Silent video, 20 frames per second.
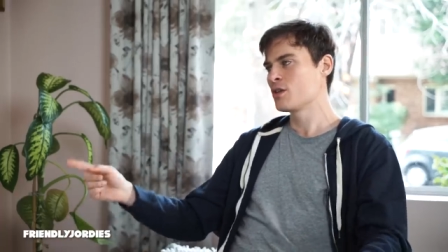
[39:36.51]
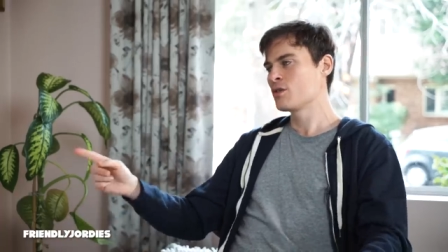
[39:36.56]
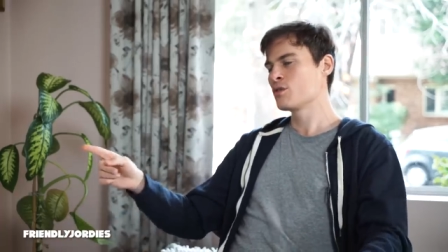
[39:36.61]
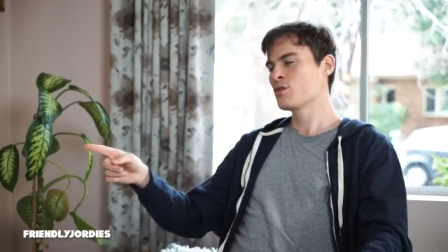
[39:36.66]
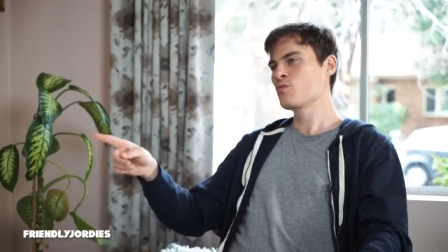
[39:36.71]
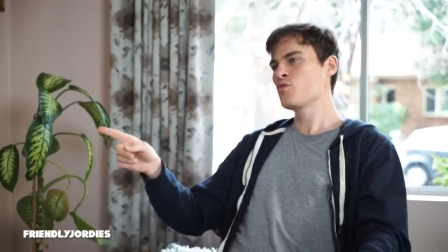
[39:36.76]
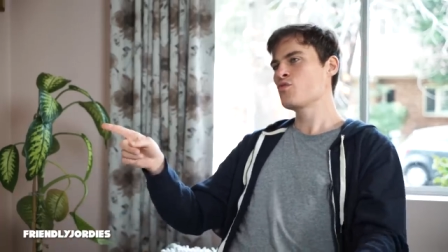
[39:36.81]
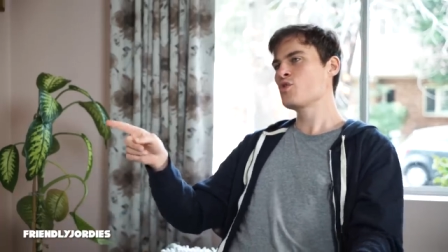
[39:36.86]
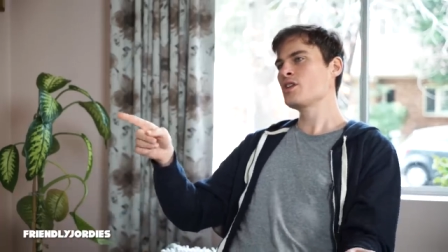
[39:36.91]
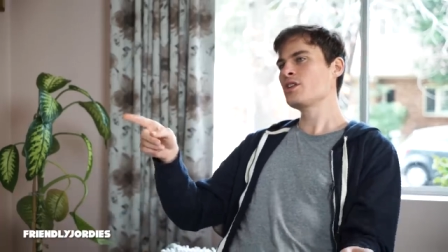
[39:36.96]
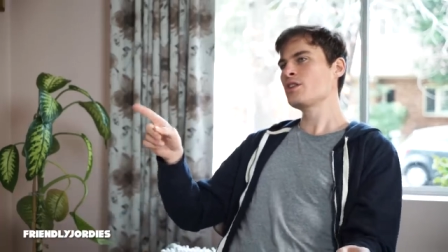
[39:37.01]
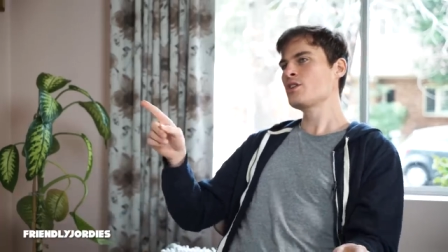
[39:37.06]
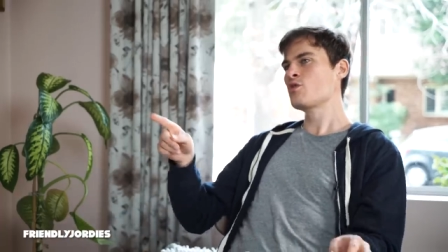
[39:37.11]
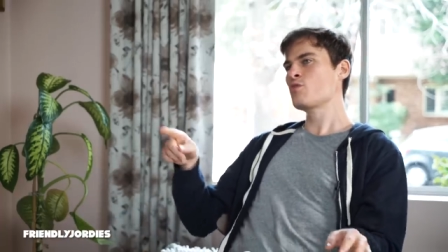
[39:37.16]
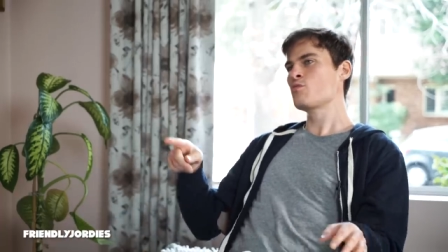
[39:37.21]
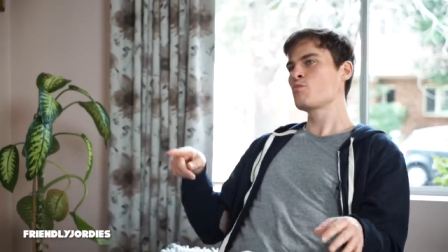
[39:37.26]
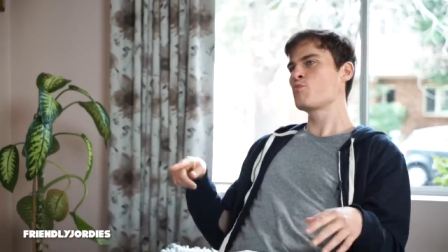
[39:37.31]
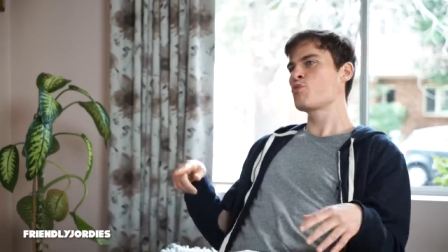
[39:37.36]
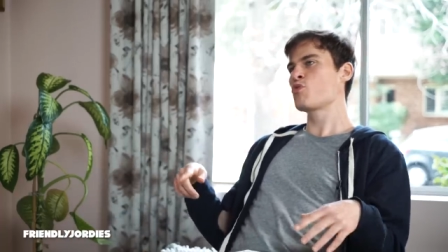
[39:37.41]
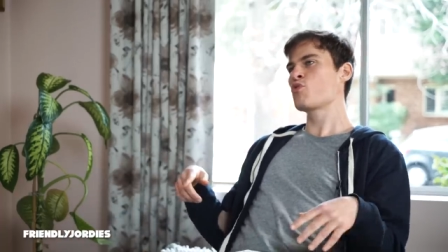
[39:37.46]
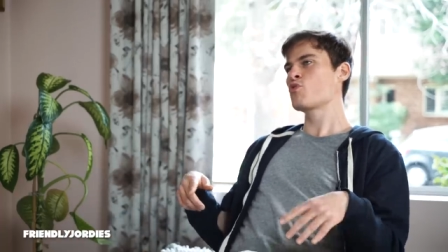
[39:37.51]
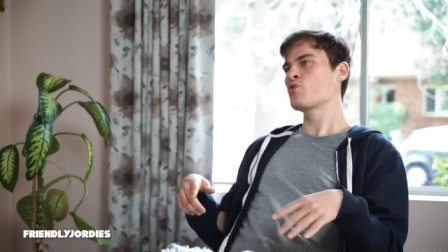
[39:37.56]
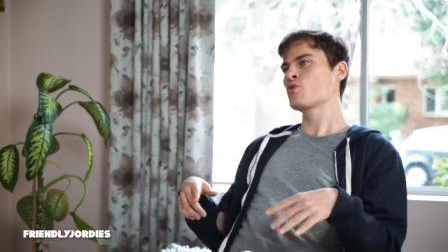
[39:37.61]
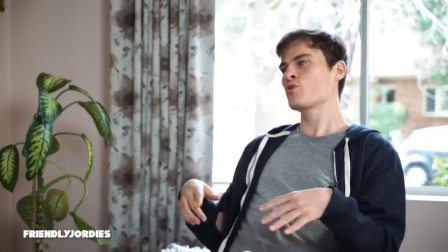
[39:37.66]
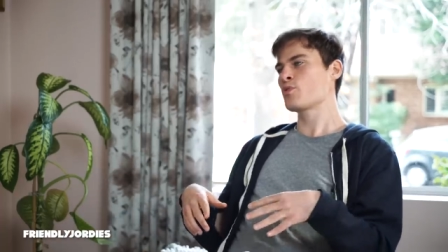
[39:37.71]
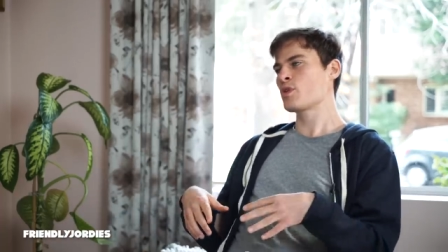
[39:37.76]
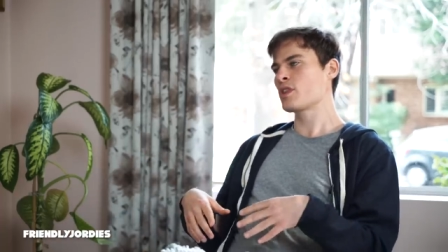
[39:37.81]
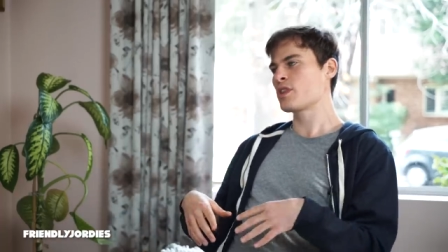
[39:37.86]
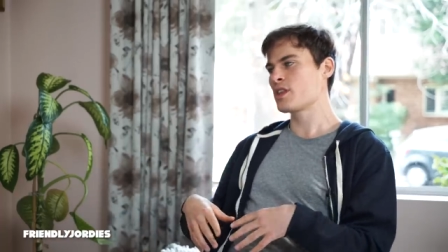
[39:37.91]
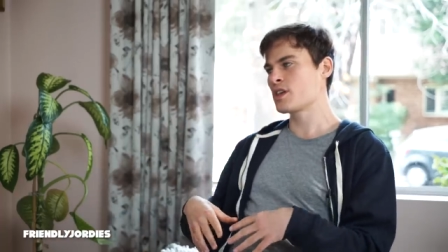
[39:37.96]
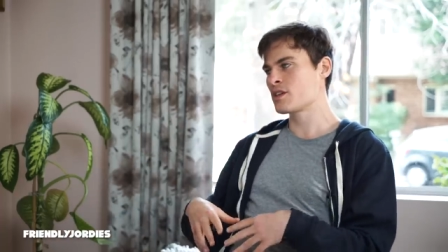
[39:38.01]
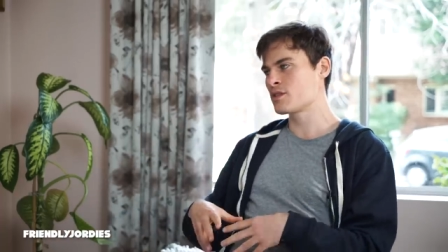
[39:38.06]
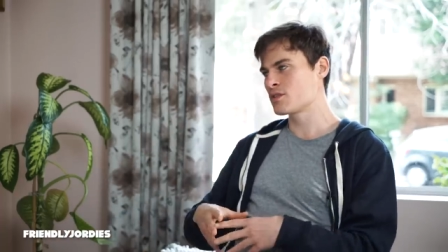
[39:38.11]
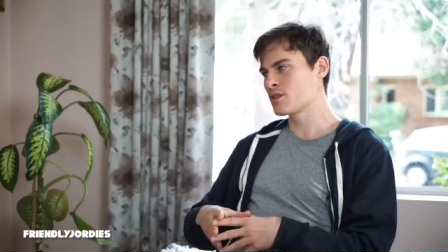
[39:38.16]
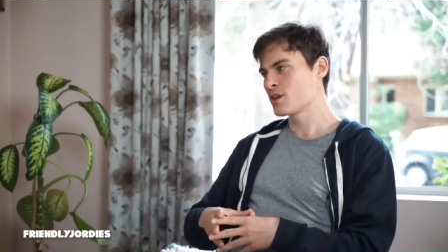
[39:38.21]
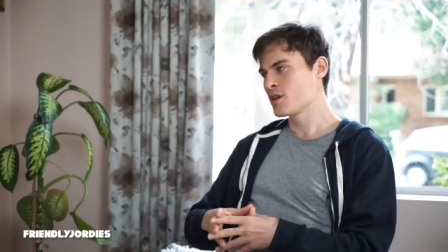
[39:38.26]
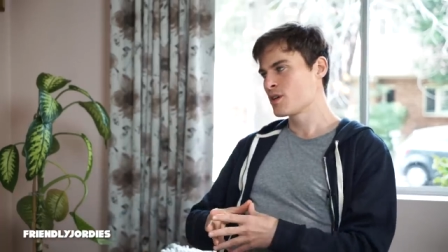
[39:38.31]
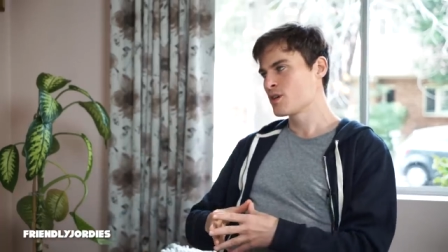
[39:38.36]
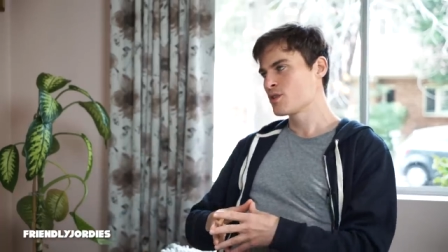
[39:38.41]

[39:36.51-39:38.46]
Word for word: And I'm really on board with this